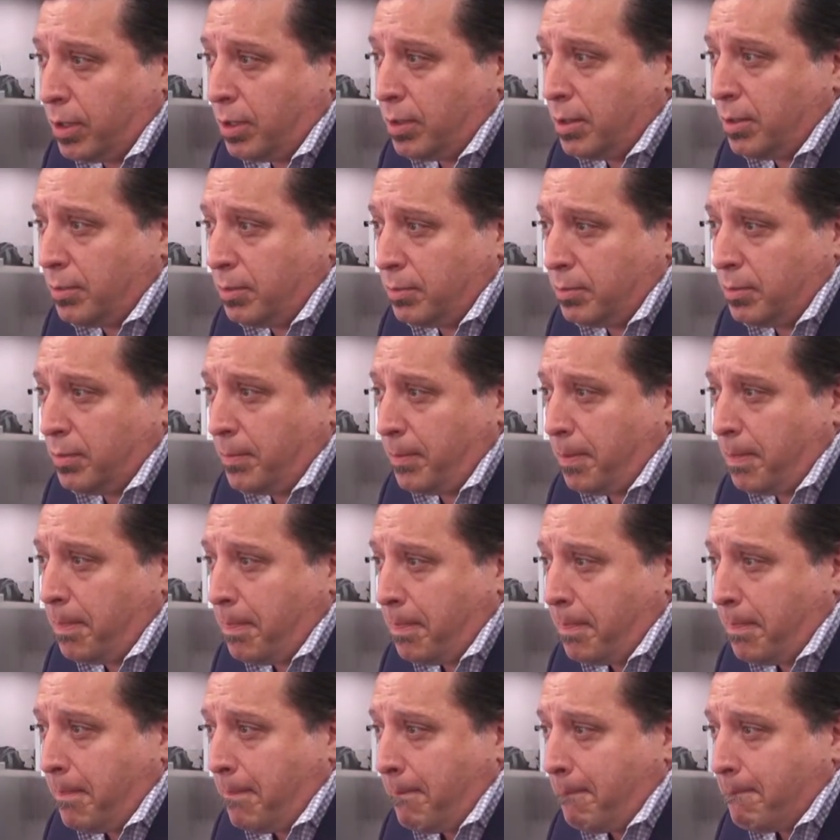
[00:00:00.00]
so did you
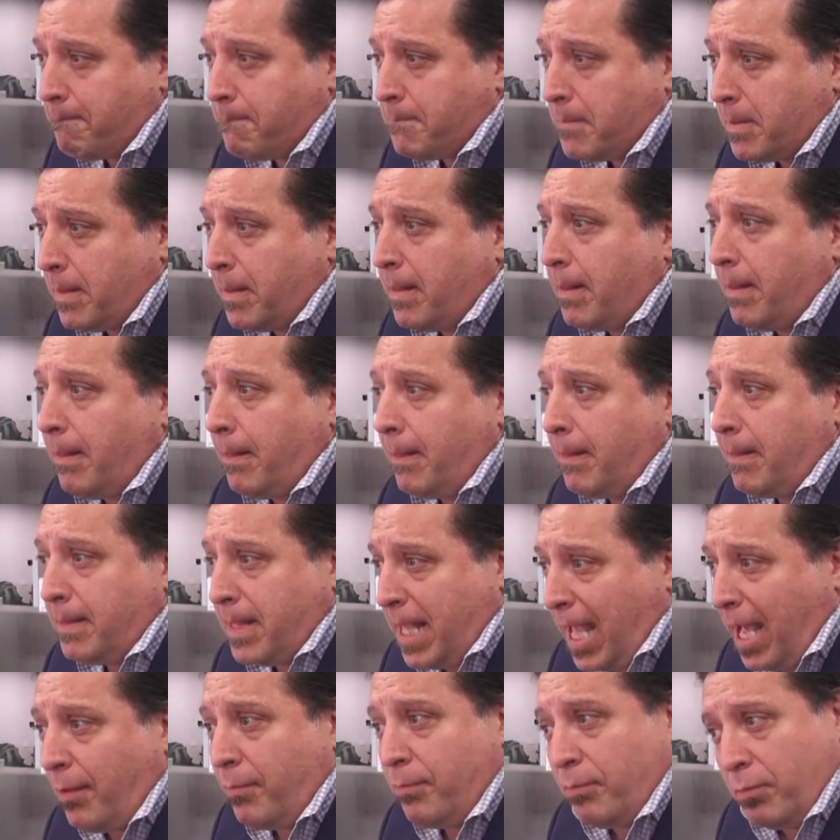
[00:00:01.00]
get them done?
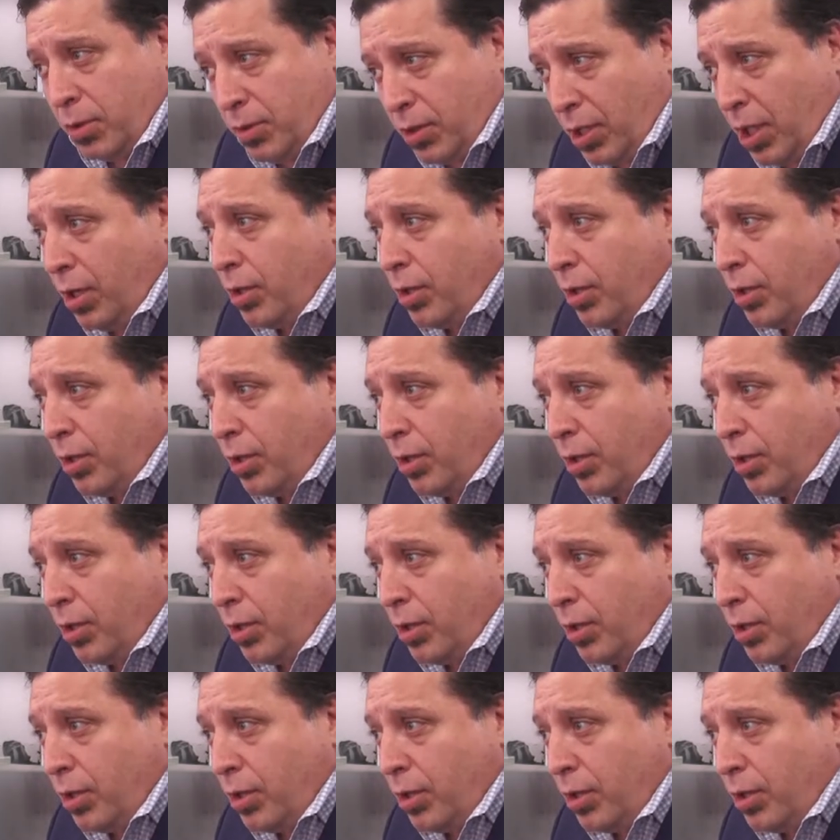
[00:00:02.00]
Yeah, mm-hmm. yes. they're,